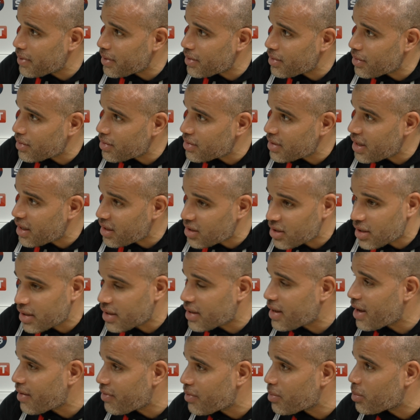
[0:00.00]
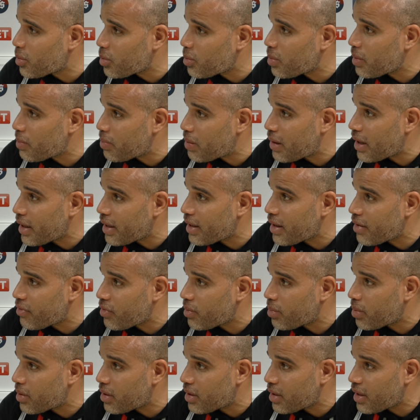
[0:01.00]
because actually Gavin would be playing
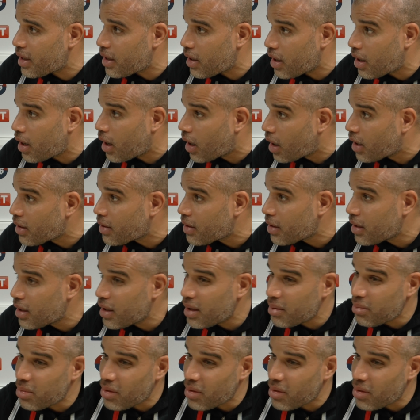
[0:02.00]
everybody on.